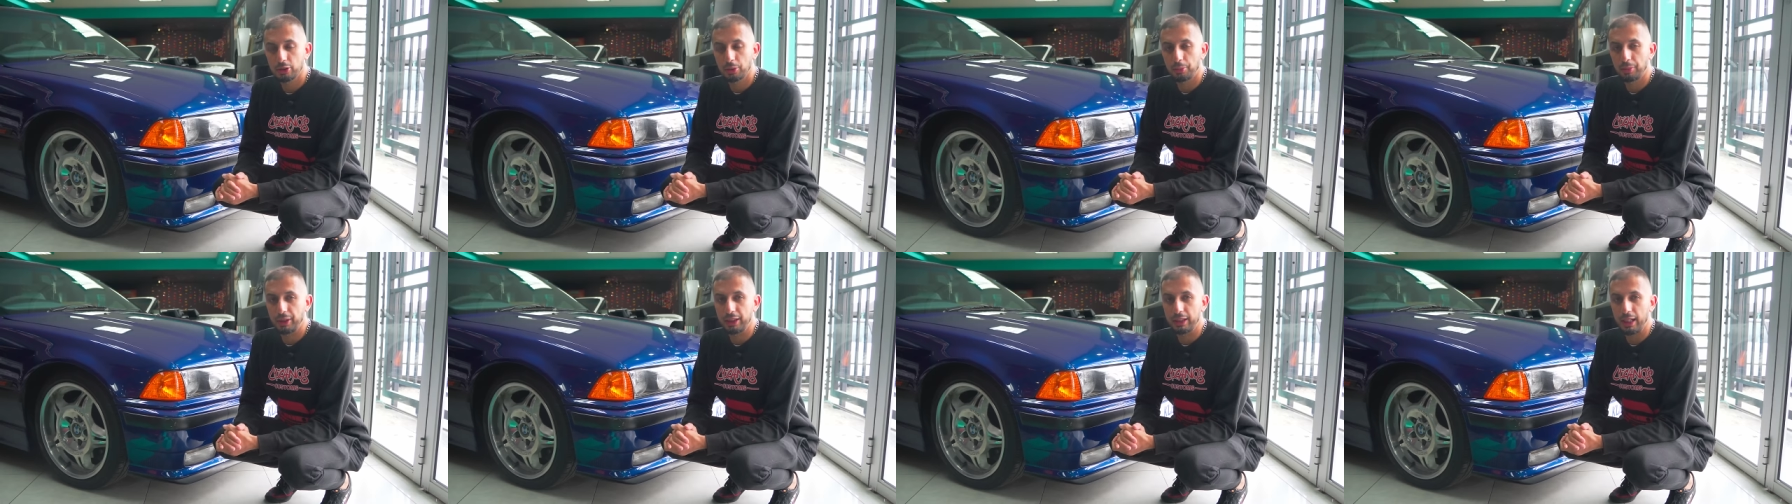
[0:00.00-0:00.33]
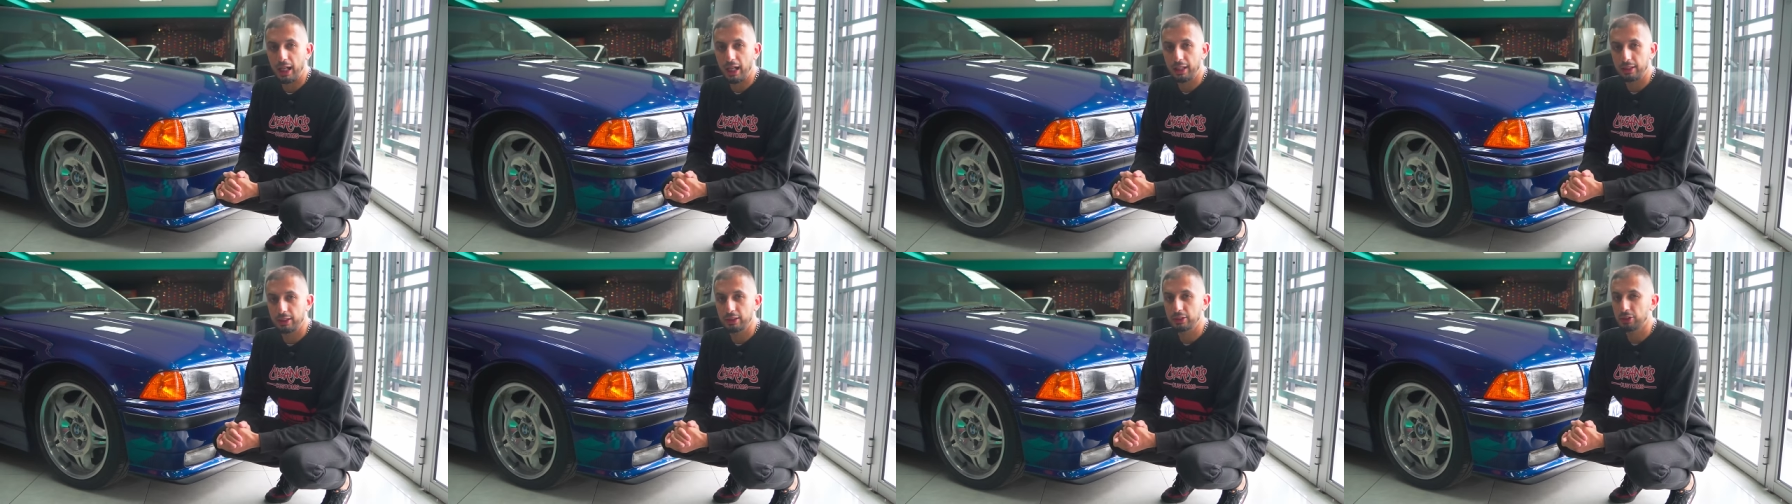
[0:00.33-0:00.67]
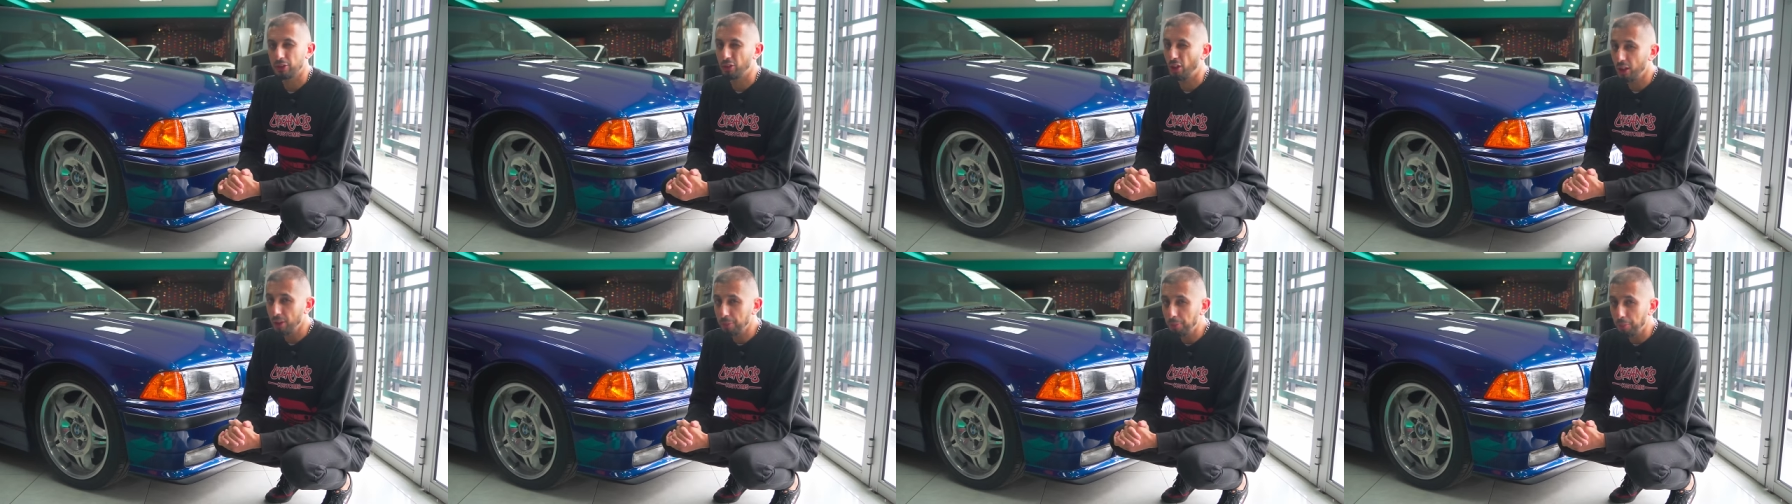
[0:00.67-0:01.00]
to be done. It's
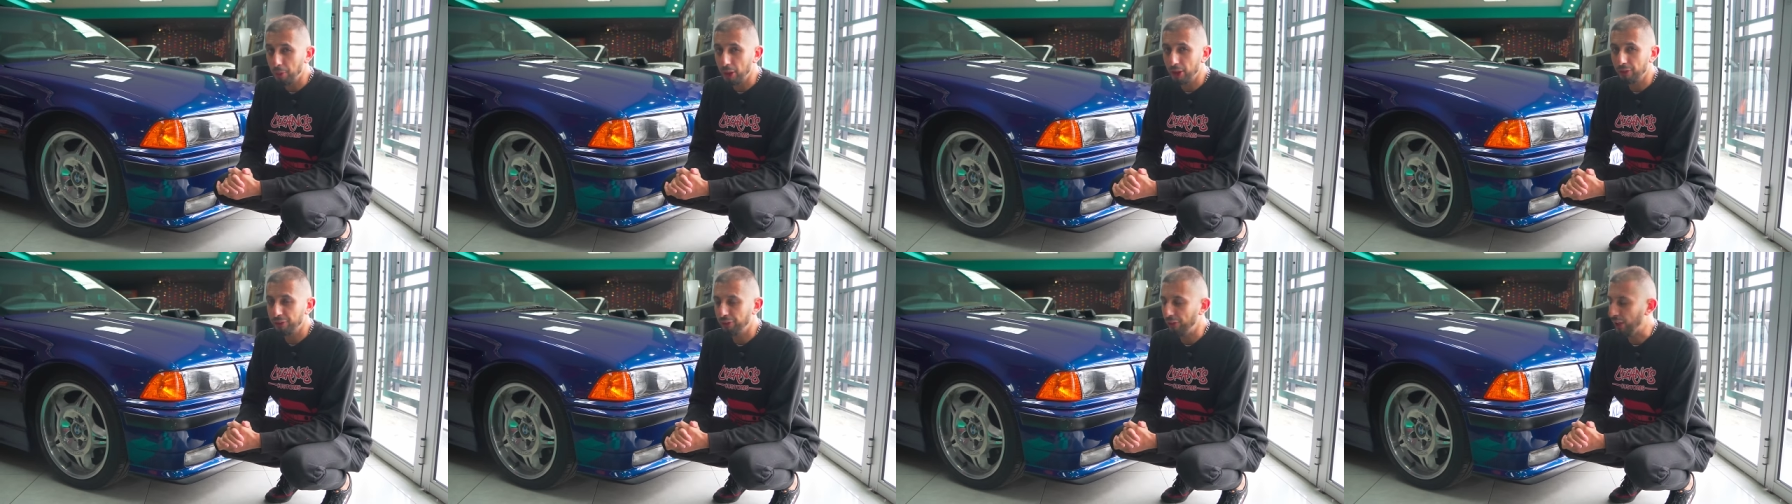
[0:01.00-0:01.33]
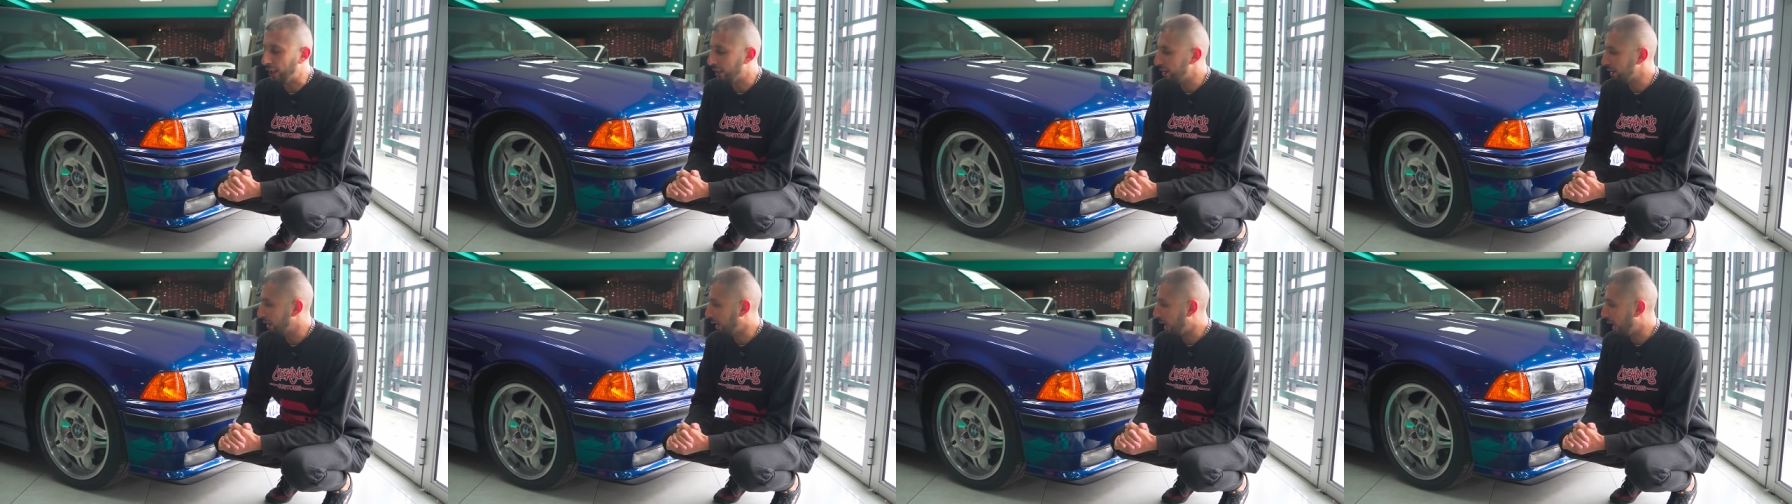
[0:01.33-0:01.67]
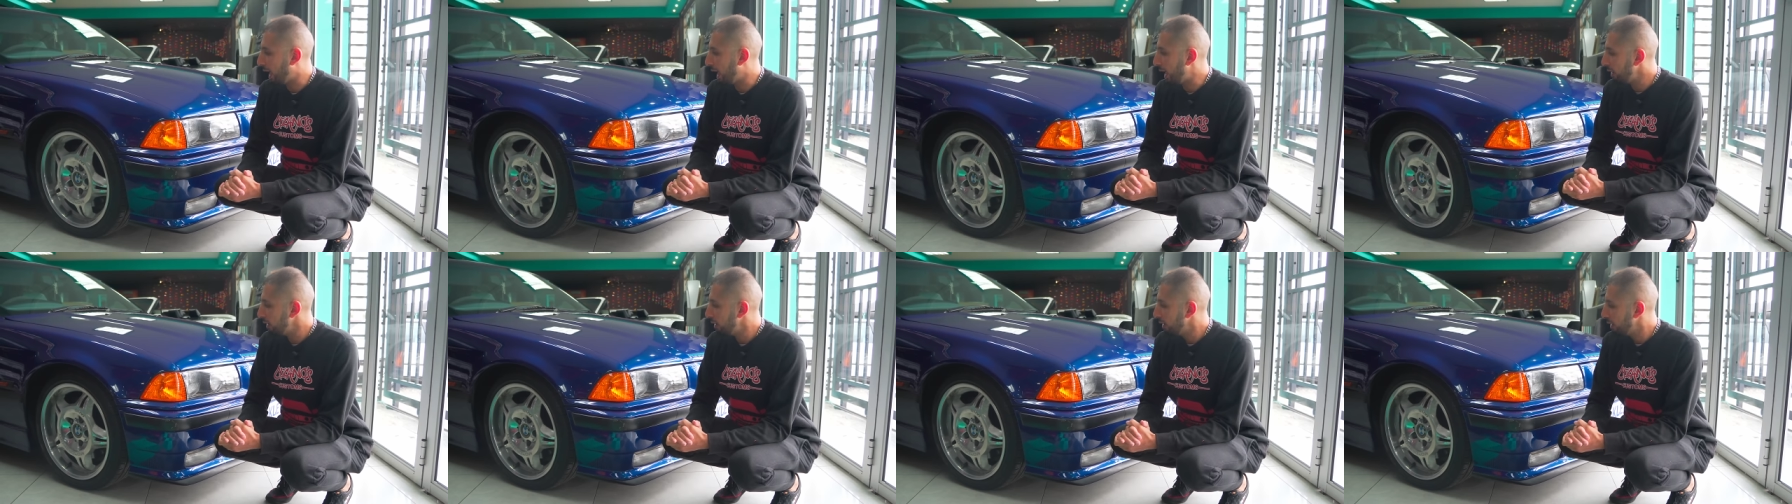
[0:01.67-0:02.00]
not a perfect
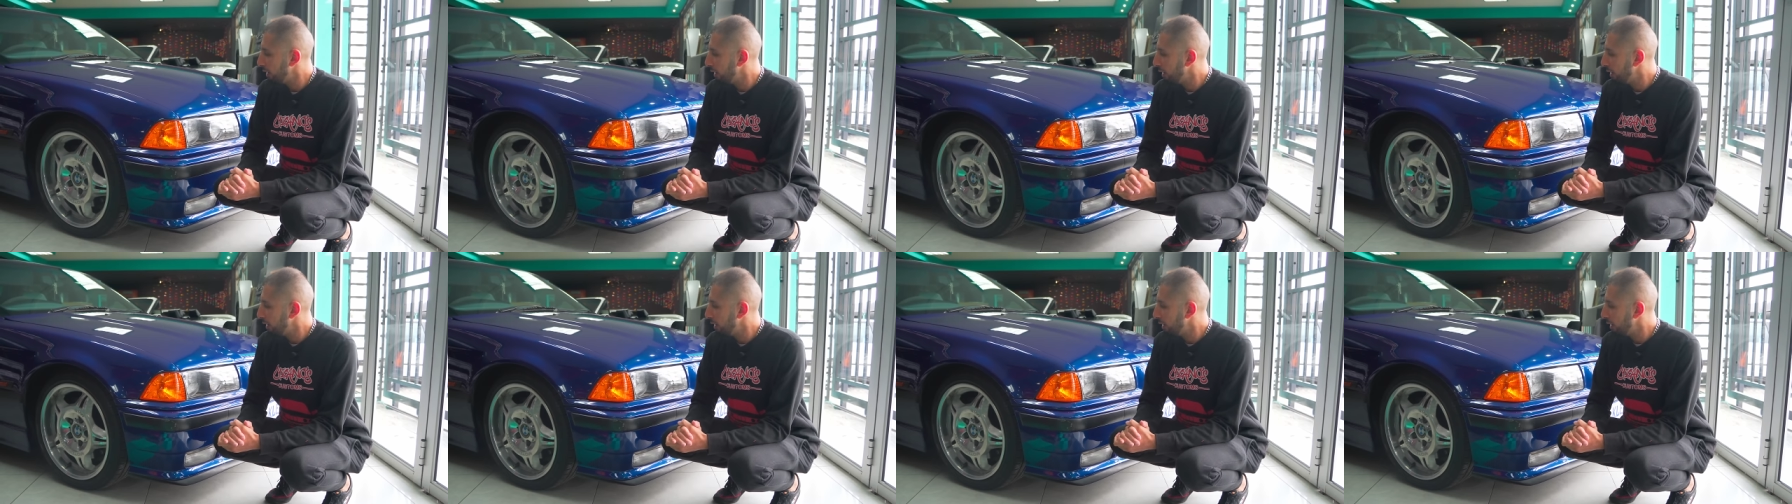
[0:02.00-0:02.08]
car,